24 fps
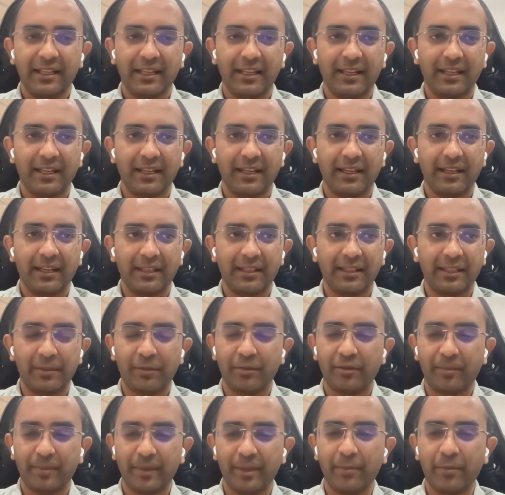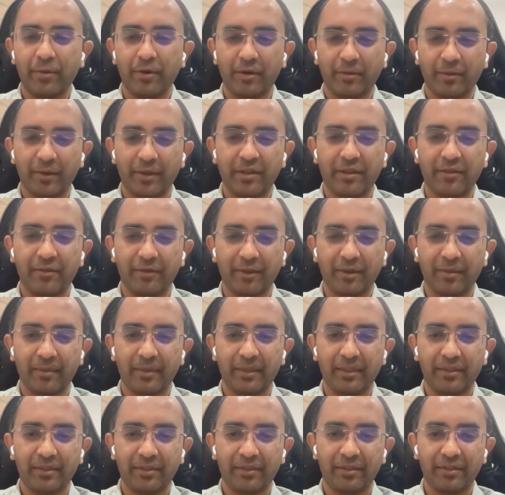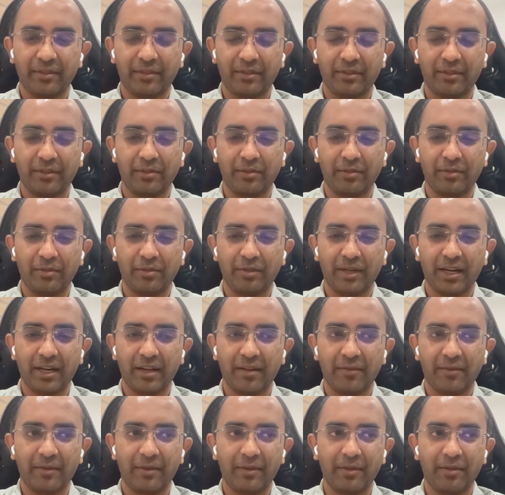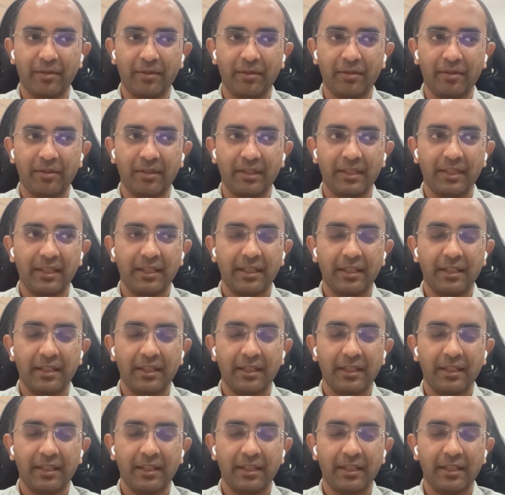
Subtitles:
And that was a big motivation for me to kind of,